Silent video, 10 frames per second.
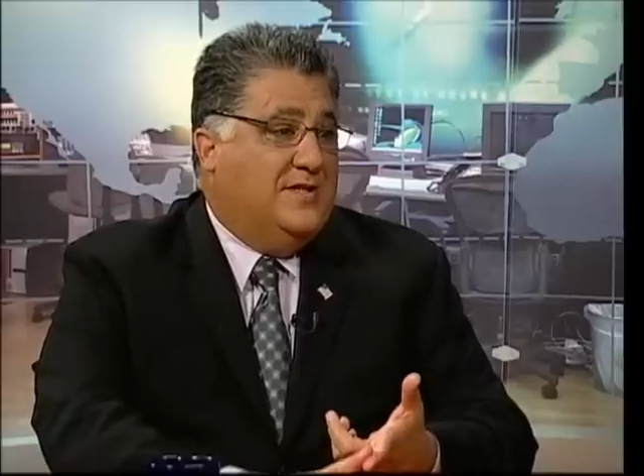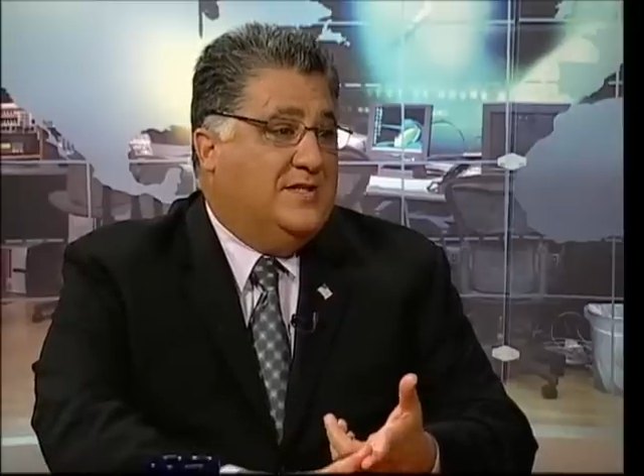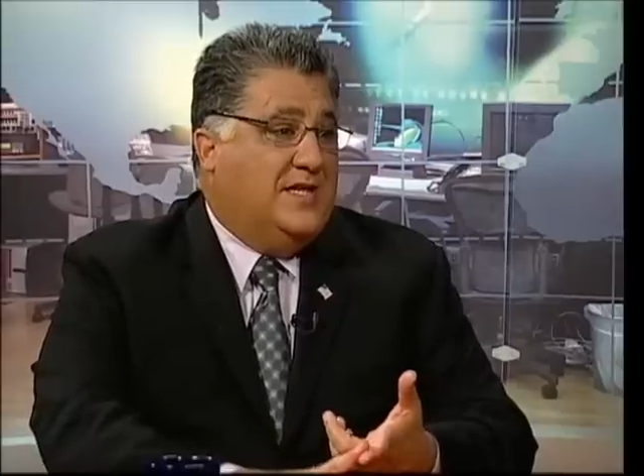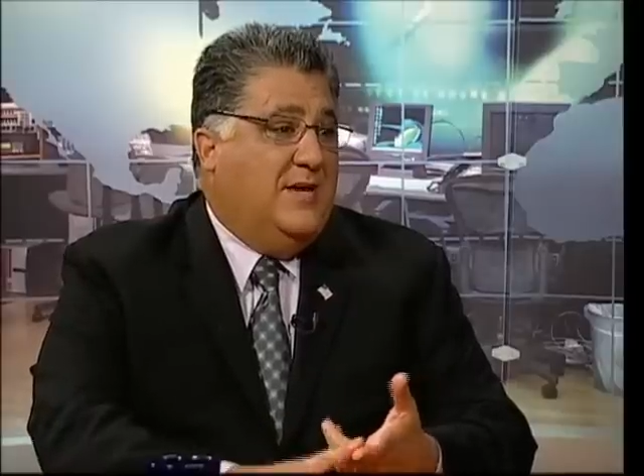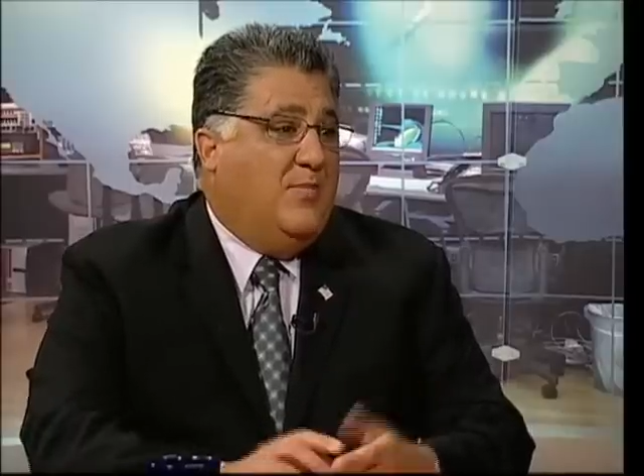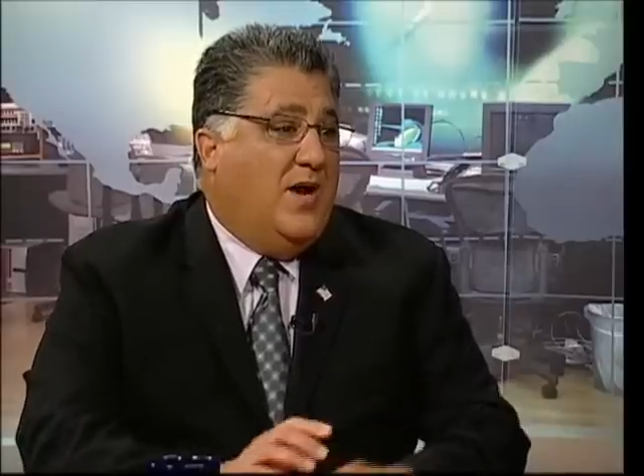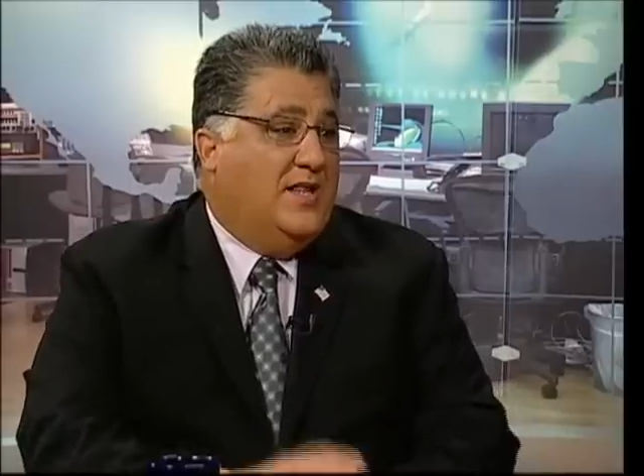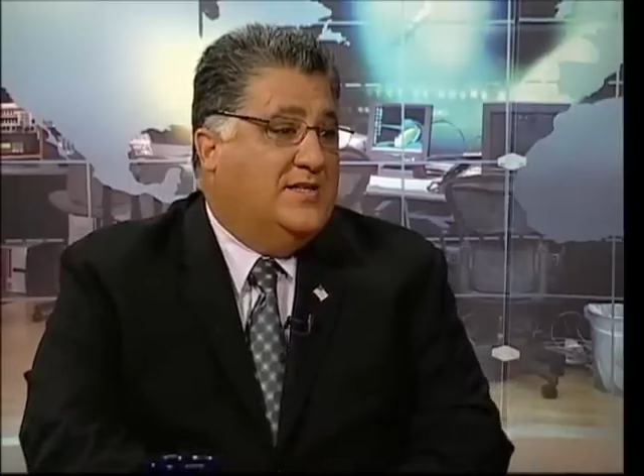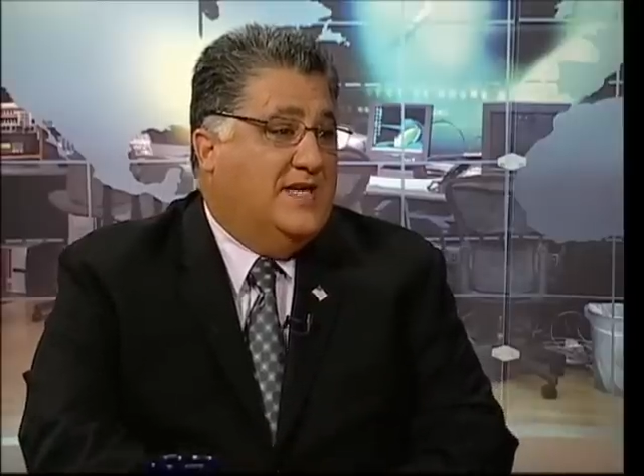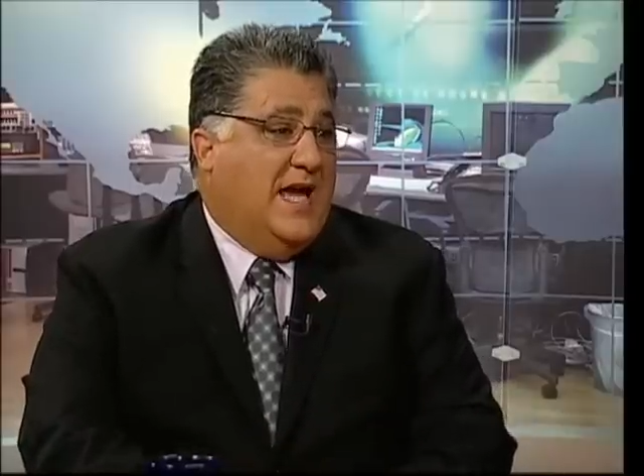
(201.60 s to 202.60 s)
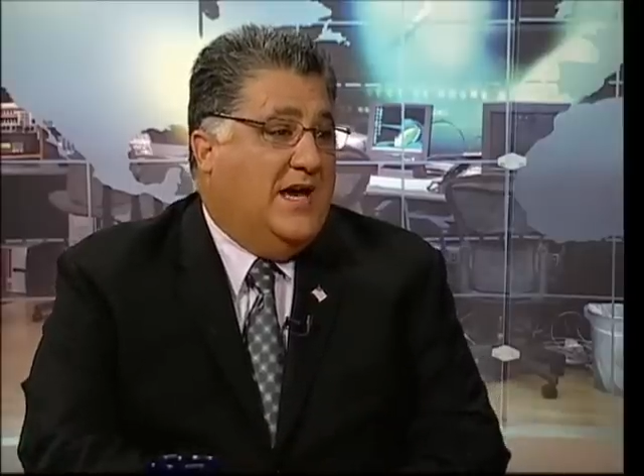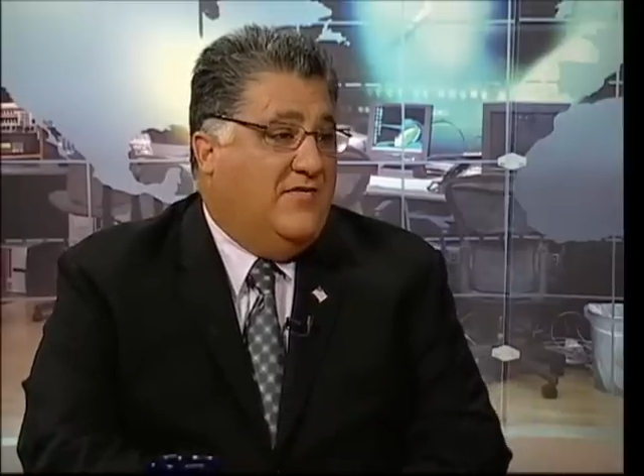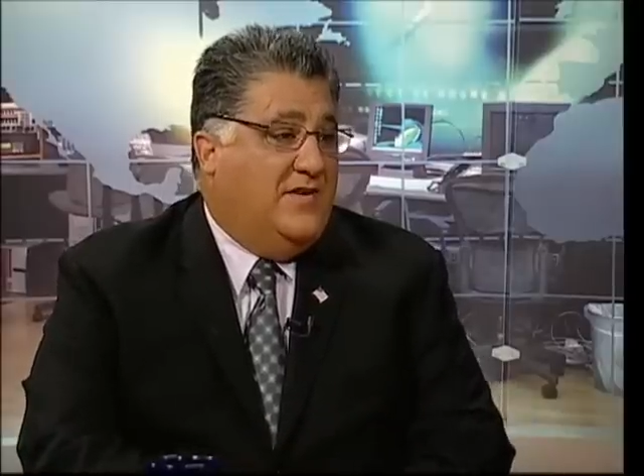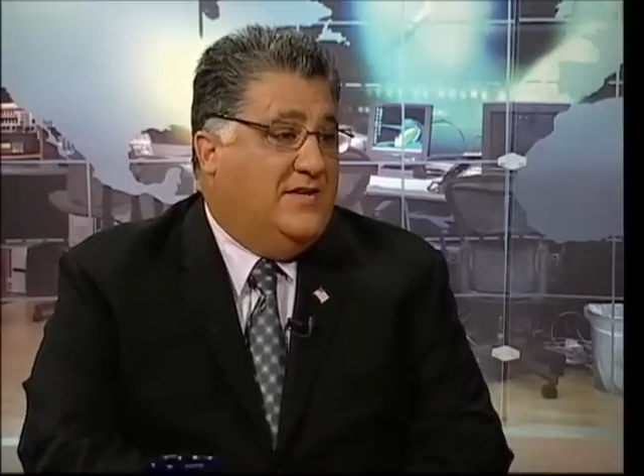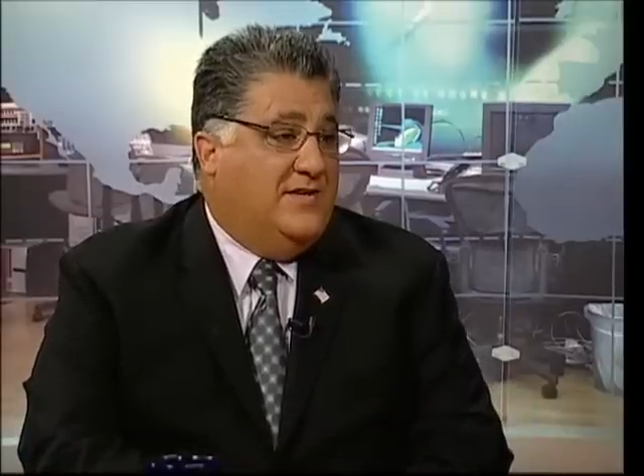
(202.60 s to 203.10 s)
keep policy out
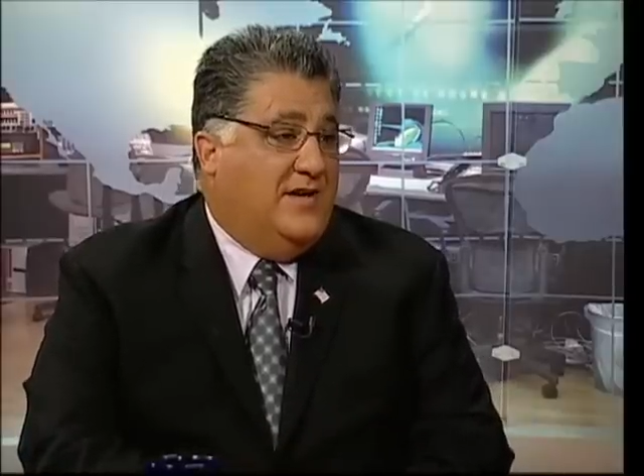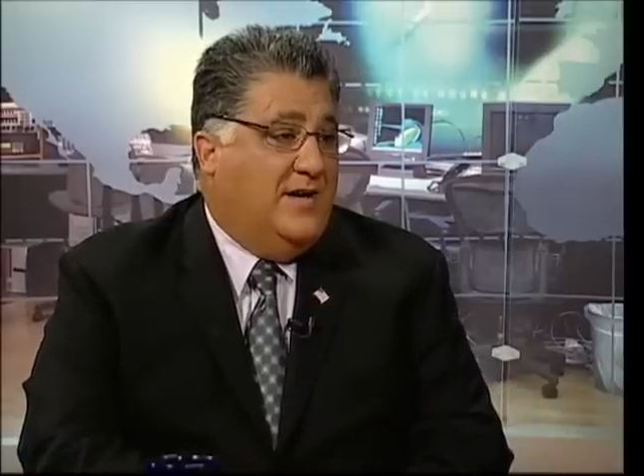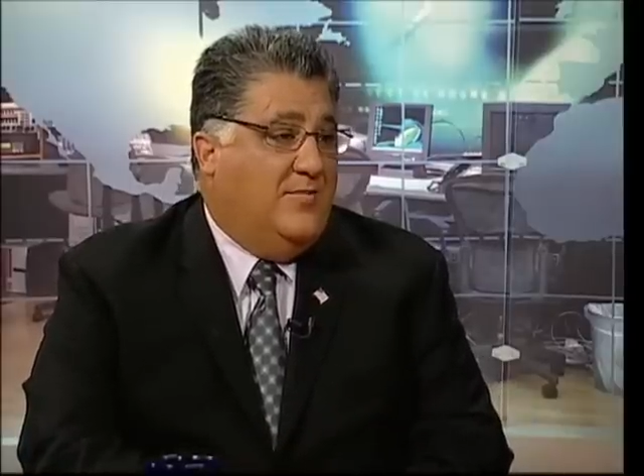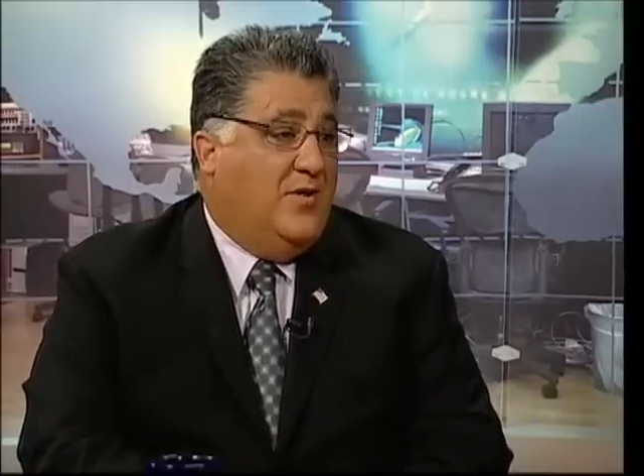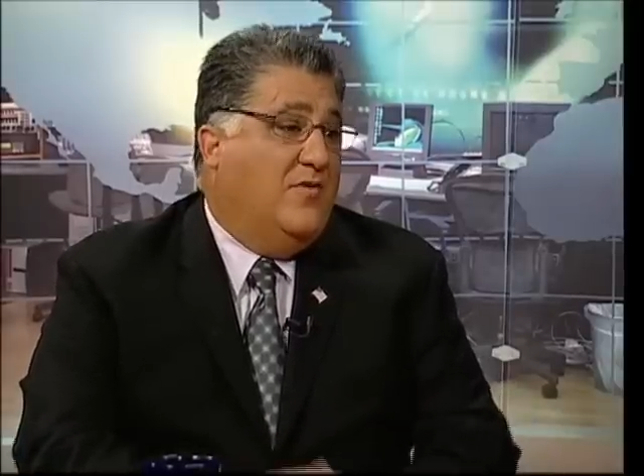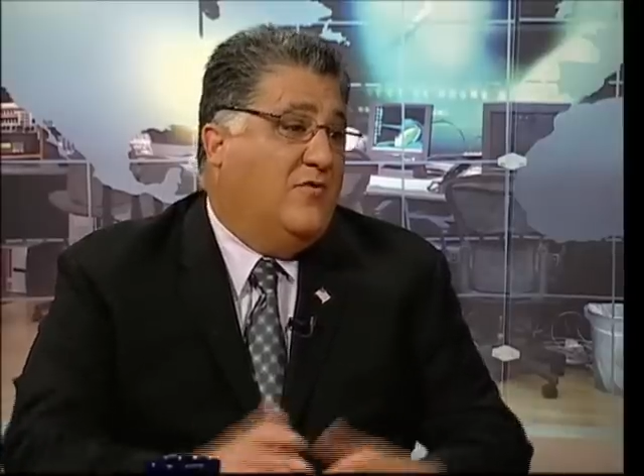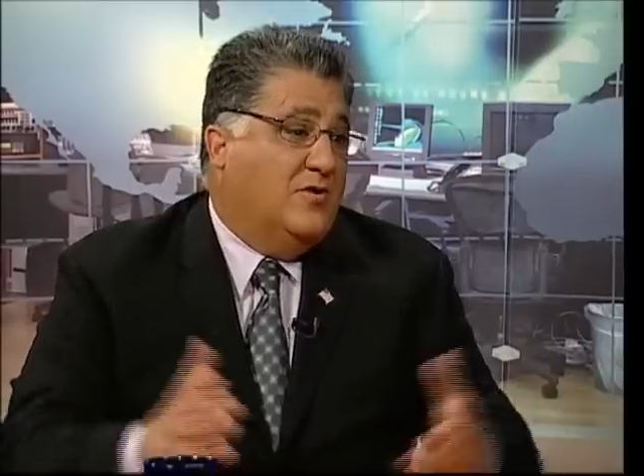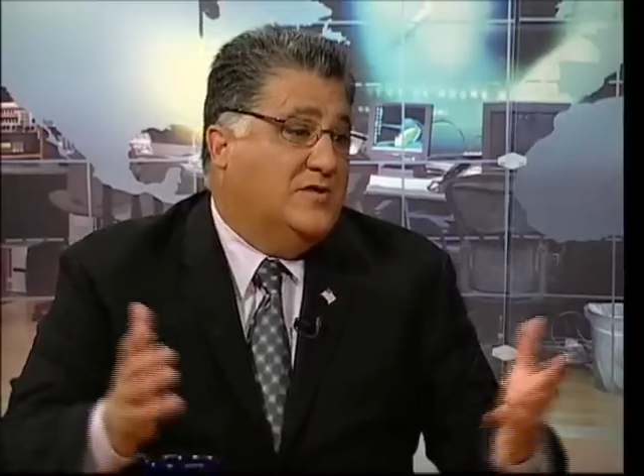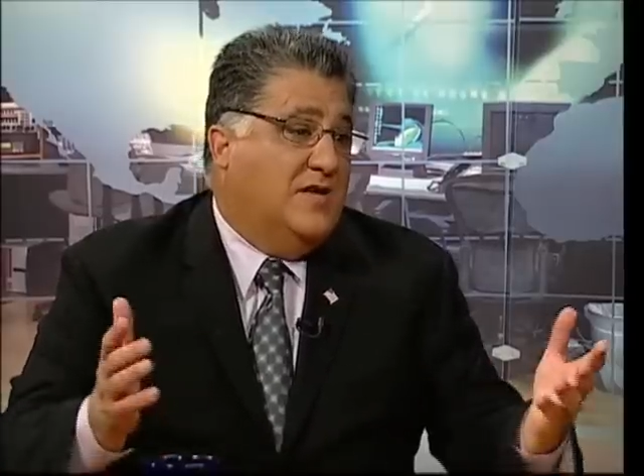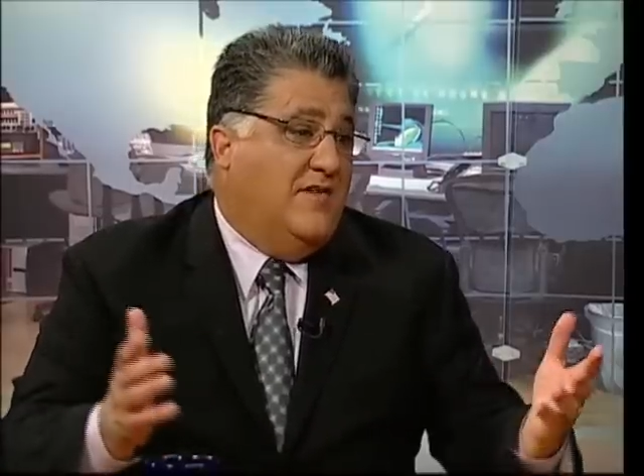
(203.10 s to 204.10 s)
of it, though of course